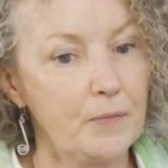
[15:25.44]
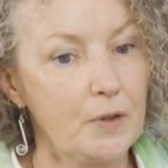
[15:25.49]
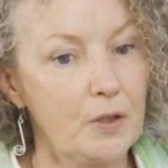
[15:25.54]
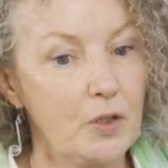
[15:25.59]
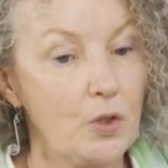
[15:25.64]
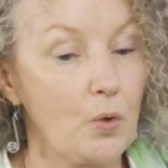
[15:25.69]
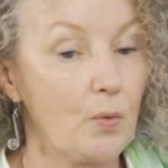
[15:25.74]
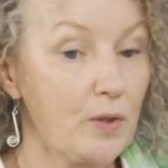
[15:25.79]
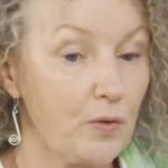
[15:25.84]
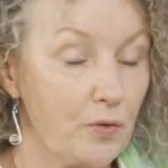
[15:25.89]

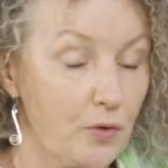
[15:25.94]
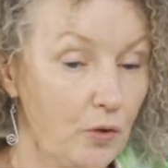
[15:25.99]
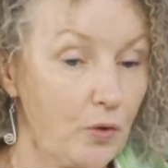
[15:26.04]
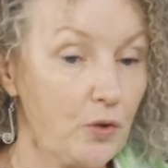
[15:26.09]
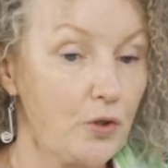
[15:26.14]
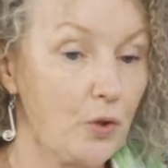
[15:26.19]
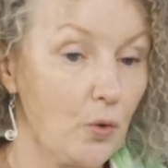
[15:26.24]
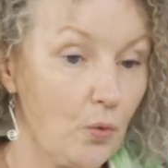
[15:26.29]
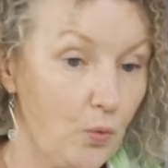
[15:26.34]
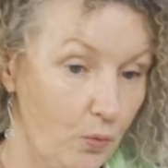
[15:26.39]
So as a result,
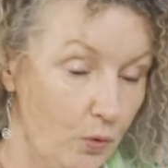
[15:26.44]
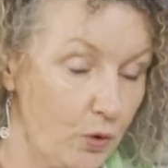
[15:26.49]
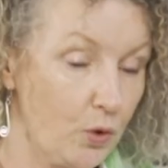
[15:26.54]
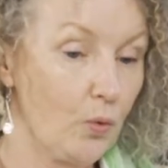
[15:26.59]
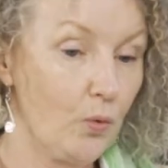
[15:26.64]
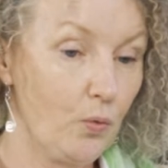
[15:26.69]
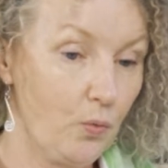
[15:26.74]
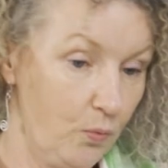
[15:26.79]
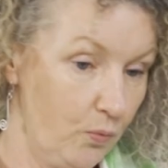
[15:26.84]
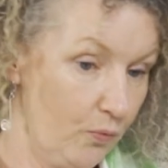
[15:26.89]

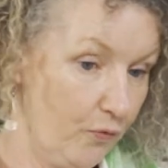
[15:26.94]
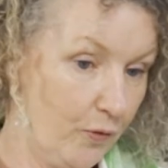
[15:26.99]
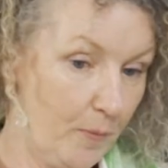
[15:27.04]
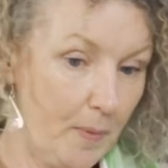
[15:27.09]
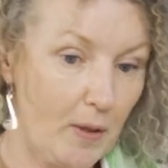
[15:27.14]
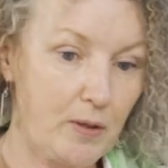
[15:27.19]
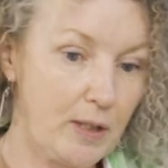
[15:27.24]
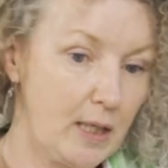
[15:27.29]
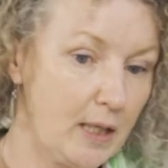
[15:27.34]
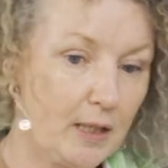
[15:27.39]
so for
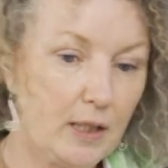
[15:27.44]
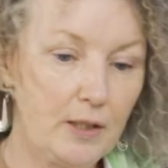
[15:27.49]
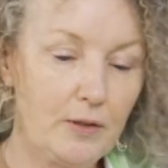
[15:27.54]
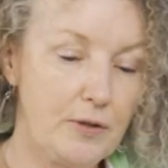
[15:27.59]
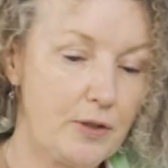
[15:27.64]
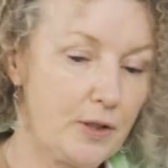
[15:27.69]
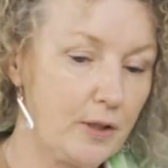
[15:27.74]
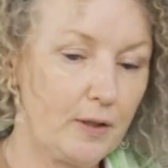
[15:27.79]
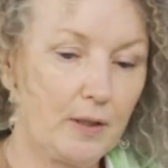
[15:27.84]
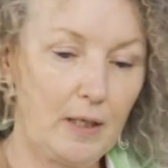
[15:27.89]
about 10
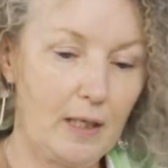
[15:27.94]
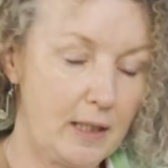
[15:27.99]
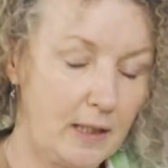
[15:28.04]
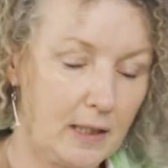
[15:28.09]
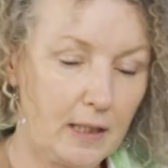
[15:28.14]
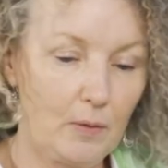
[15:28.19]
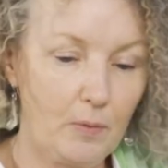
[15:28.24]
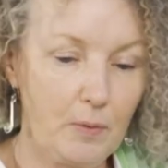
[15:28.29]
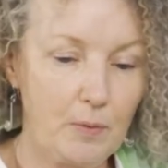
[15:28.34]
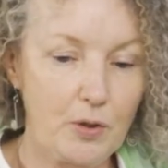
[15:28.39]
years, as I
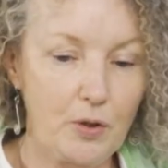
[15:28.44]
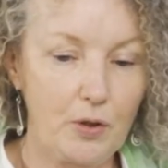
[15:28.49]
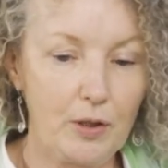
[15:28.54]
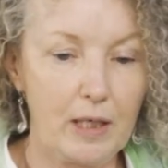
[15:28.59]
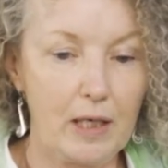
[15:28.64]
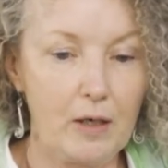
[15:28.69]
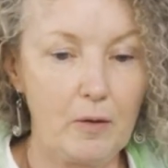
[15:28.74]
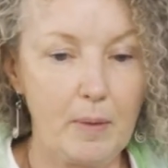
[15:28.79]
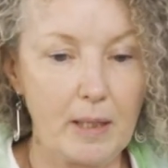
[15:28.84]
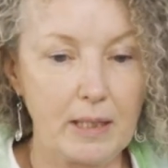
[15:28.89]
say, we were studying
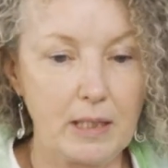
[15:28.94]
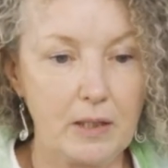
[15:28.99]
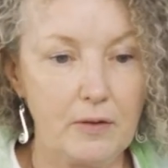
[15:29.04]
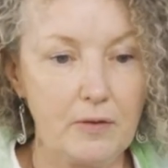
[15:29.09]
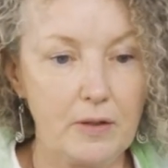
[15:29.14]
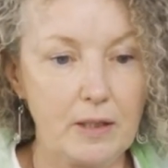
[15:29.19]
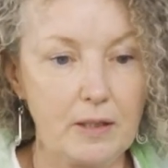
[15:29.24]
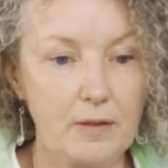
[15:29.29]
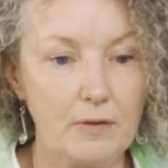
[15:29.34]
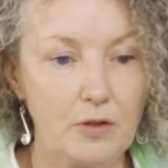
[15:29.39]
how
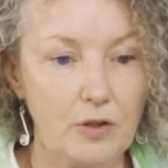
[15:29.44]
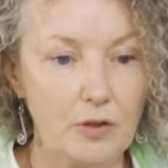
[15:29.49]
bacteria